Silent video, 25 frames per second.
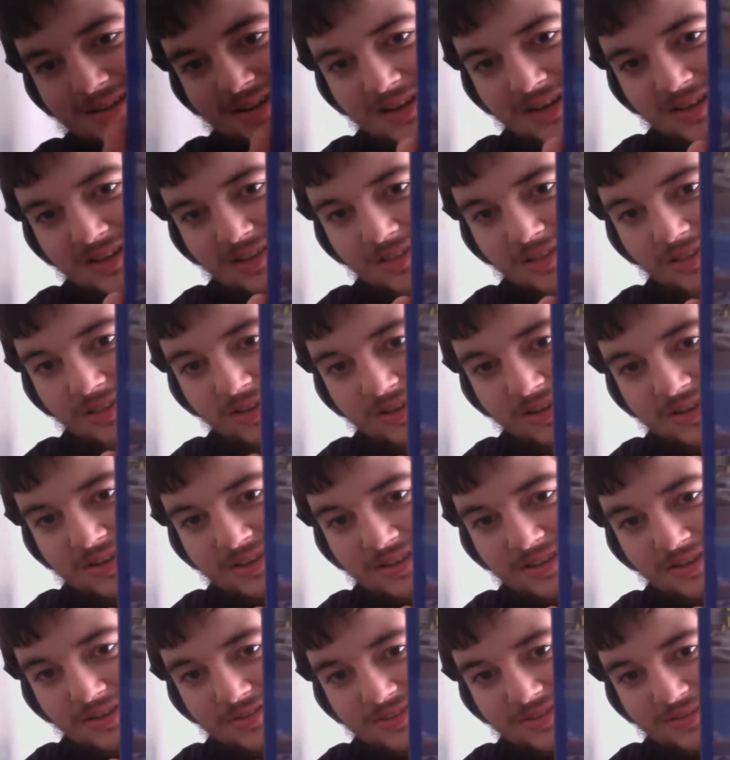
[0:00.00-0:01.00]
Look at
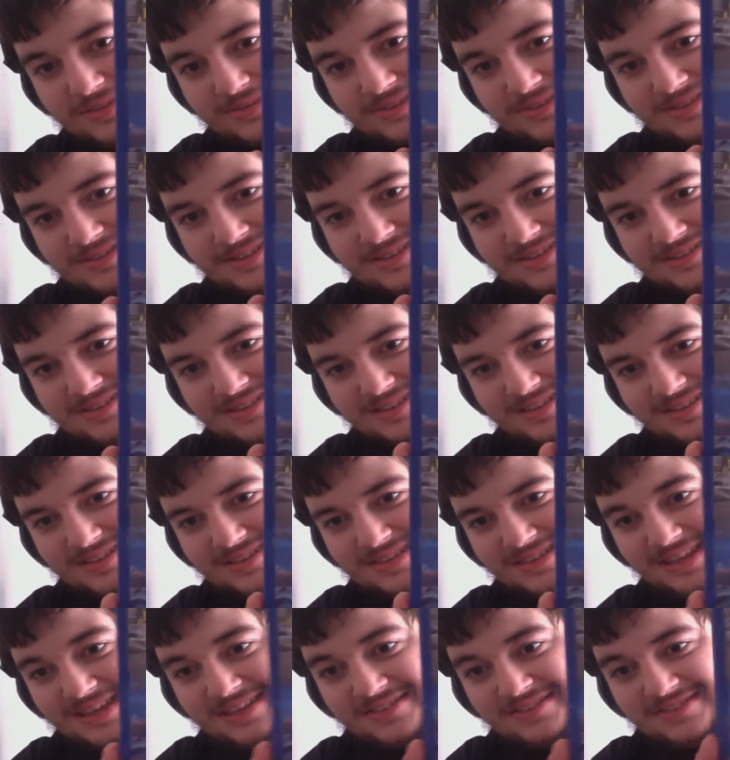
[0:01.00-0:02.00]
those images.
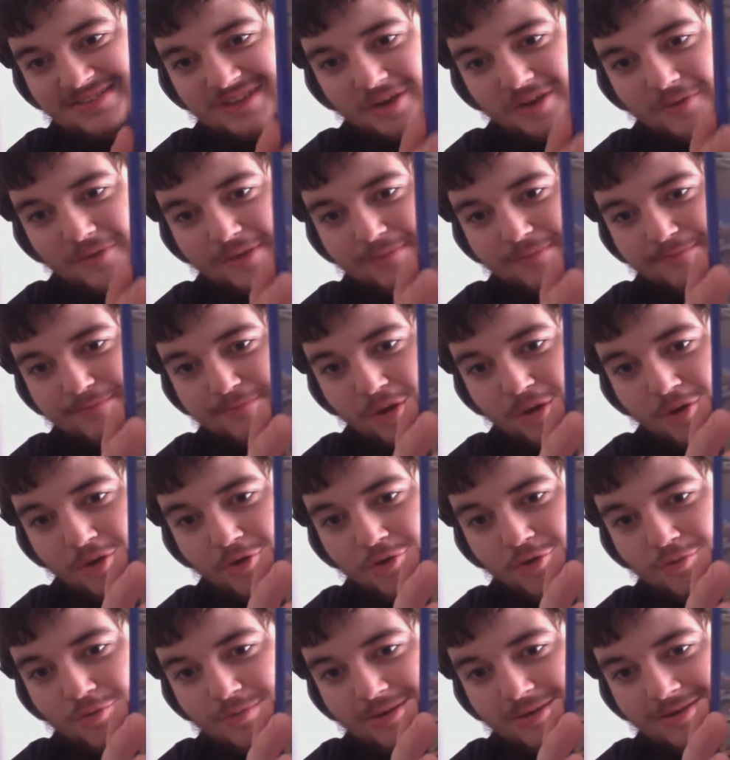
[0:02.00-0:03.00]
Things going
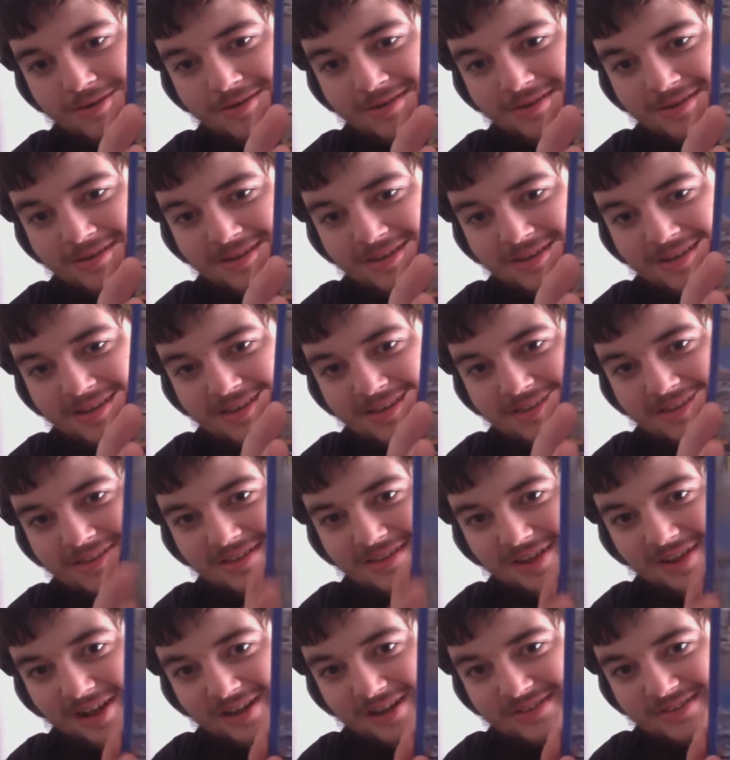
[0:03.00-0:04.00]
boom,
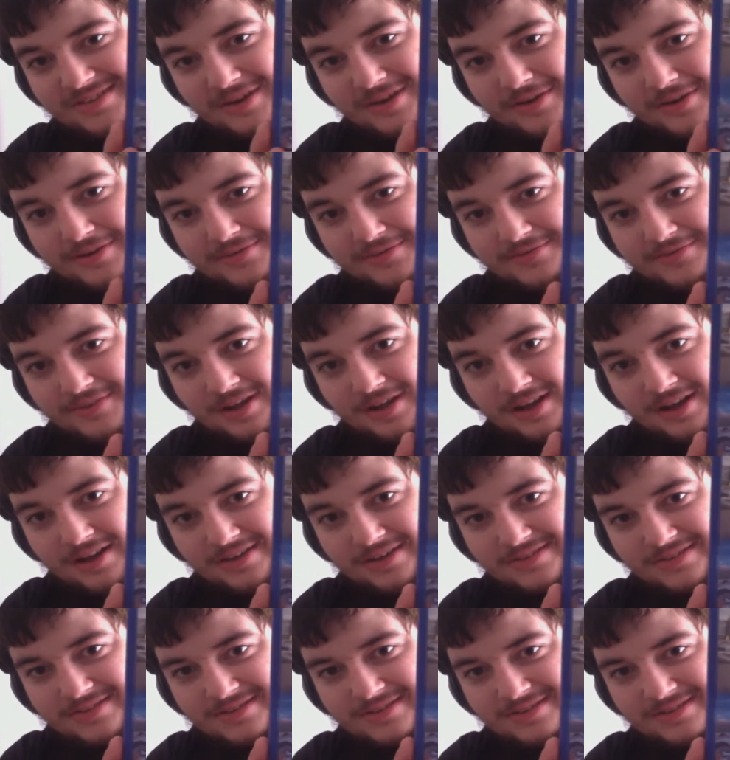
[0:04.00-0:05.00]
cars going
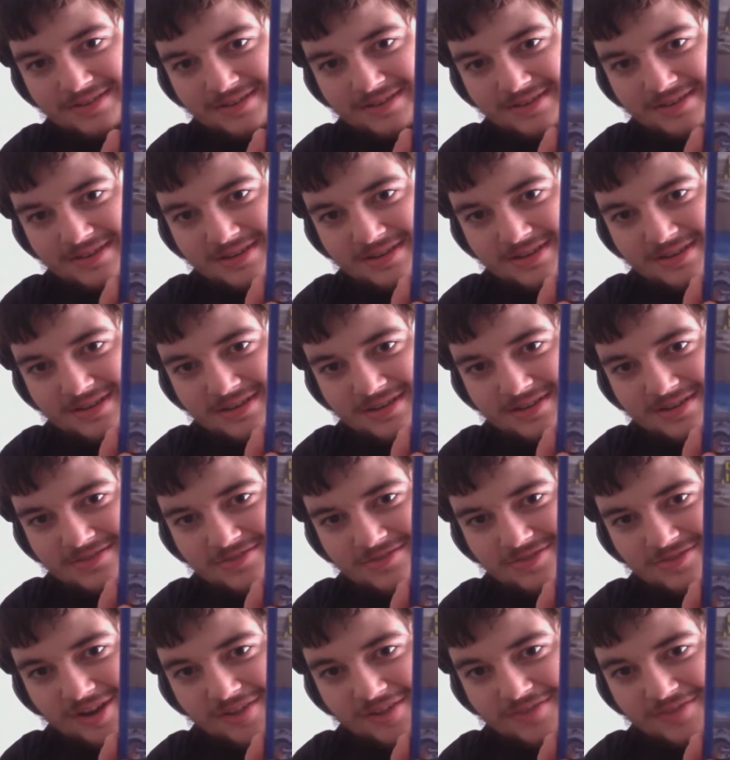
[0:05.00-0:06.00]
fast.
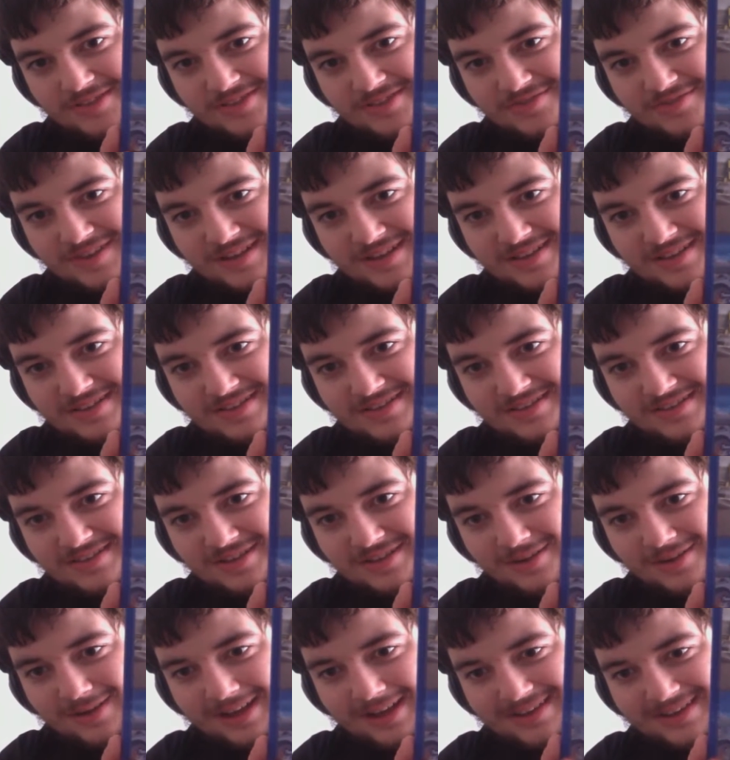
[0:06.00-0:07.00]
Driving this reckless is
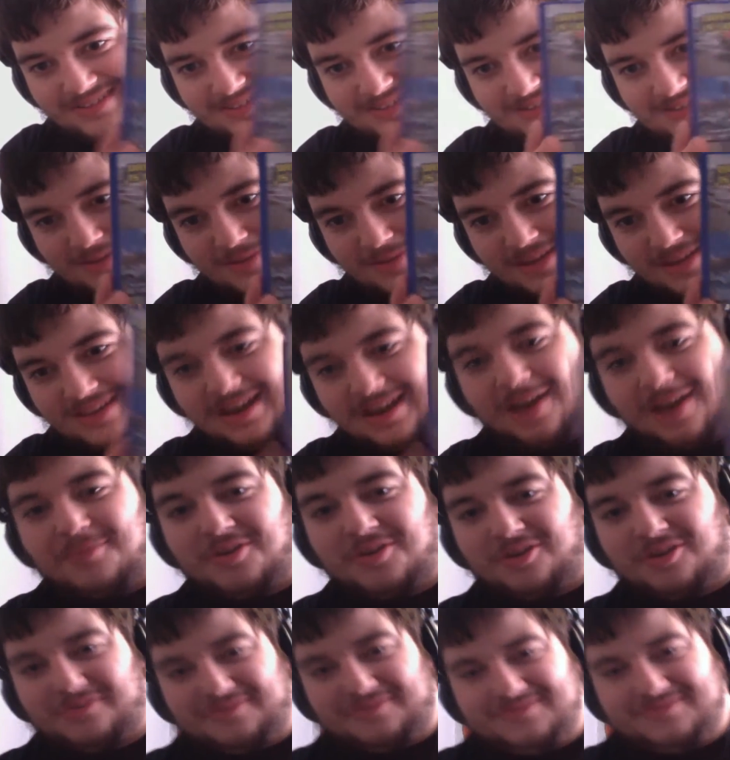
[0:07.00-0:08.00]
no accident. I mean, come
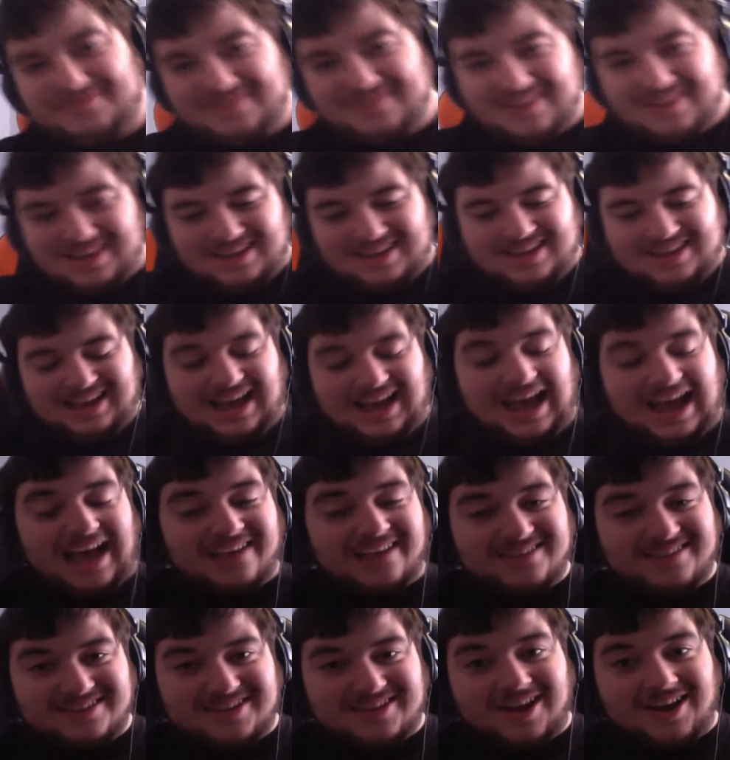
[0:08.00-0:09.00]
on. As
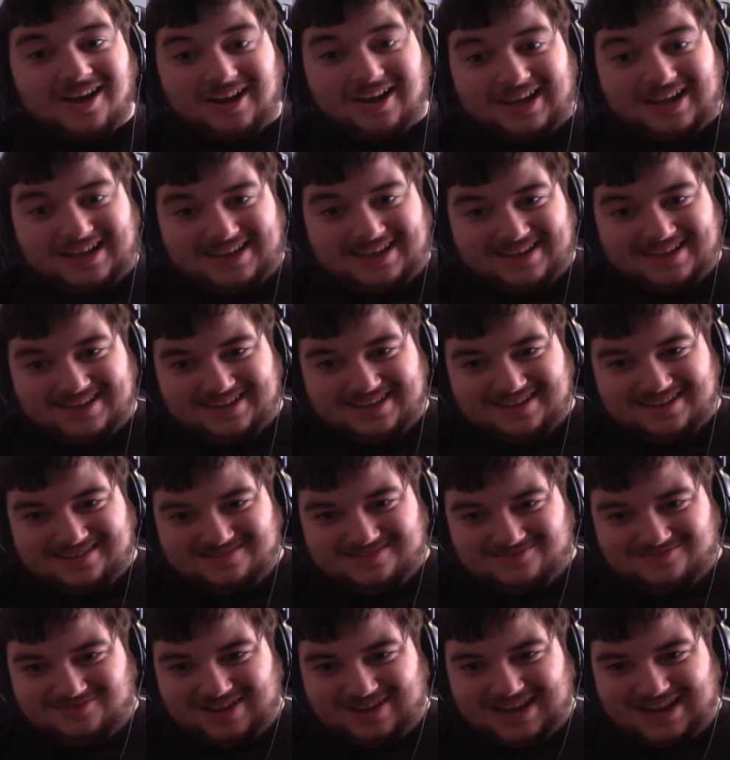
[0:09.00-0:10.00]
a guy,
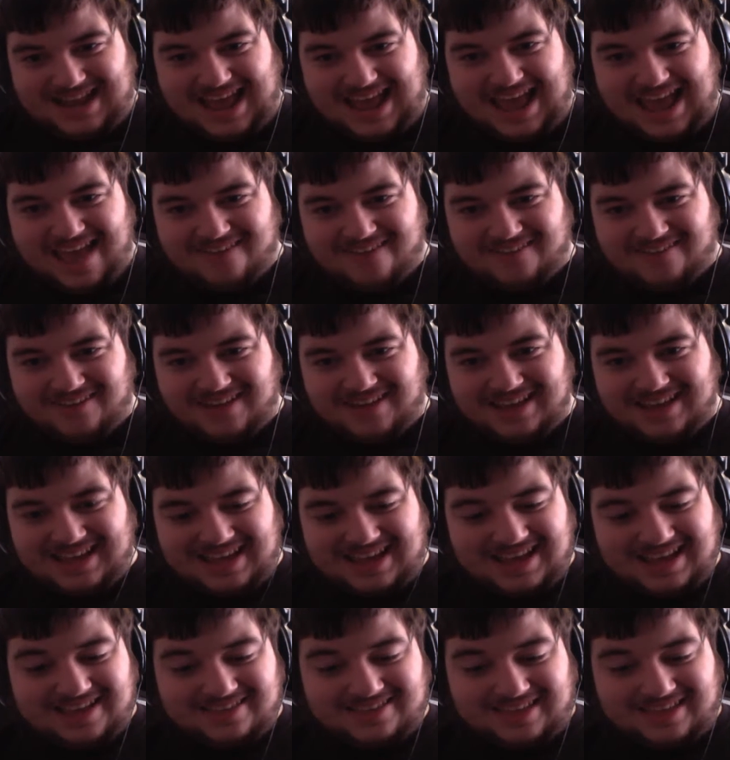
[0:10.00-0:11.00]
whenever I
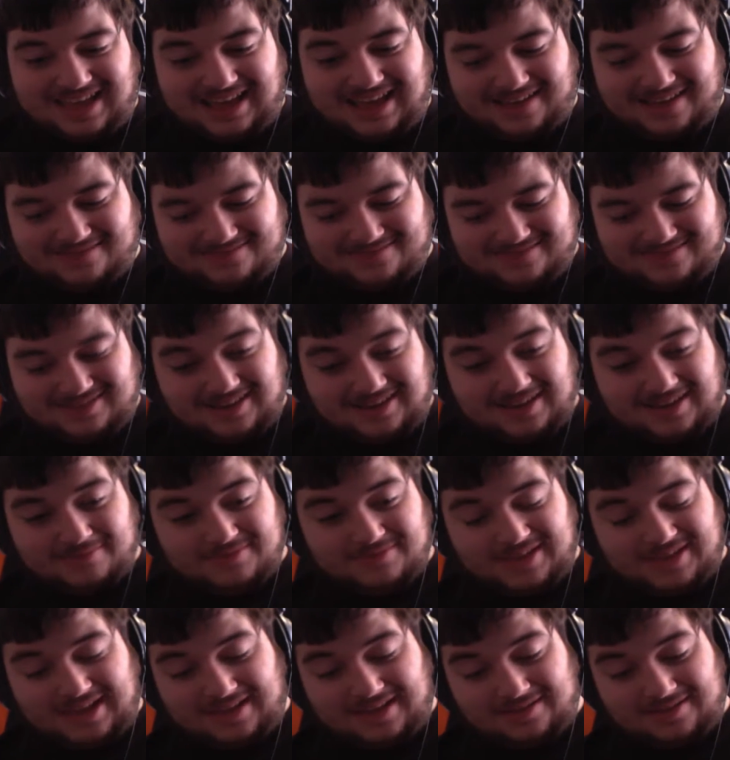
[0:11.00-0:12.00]
hear that,
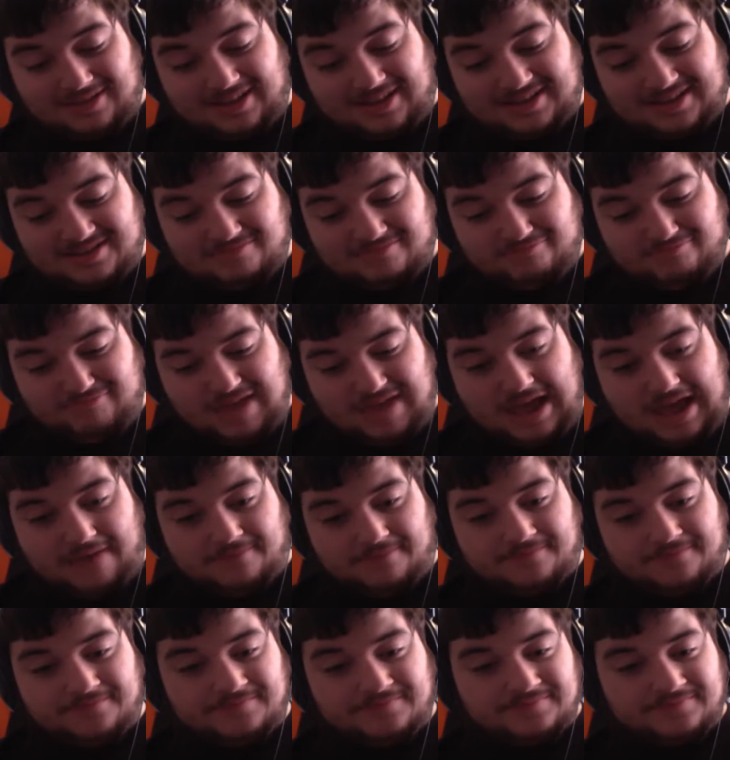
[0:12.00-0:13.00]
yeah.
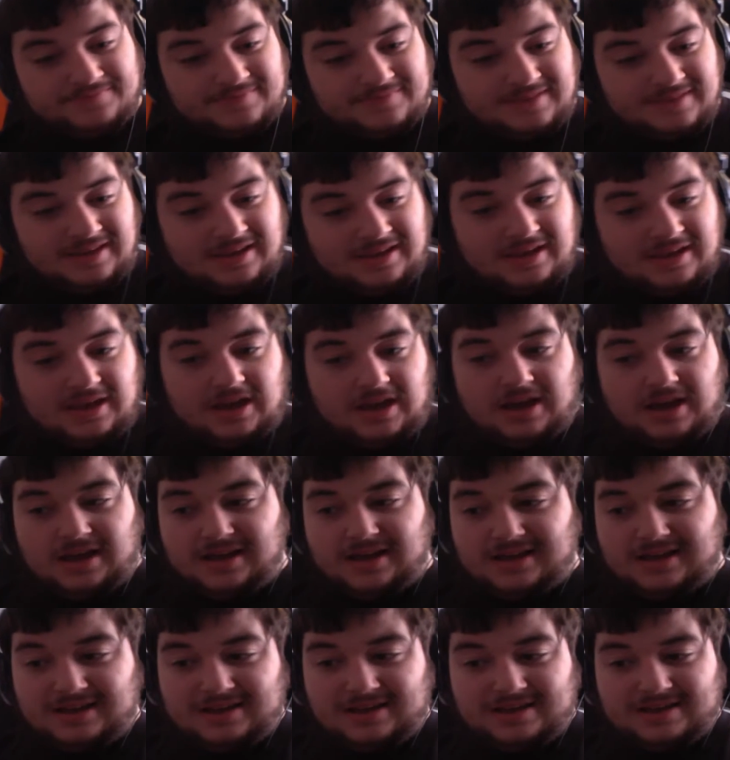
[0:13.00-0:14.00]

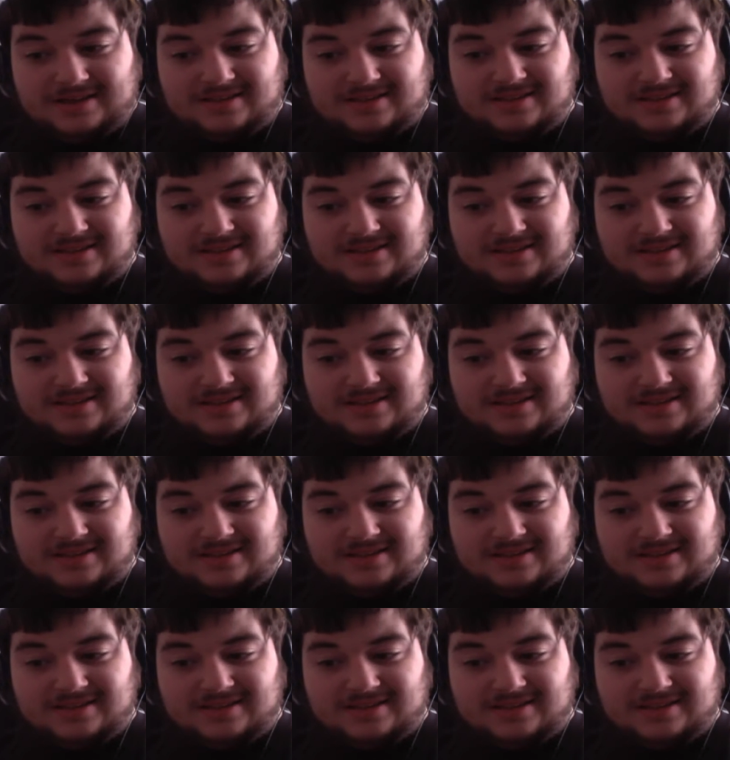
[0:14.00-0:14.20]
A little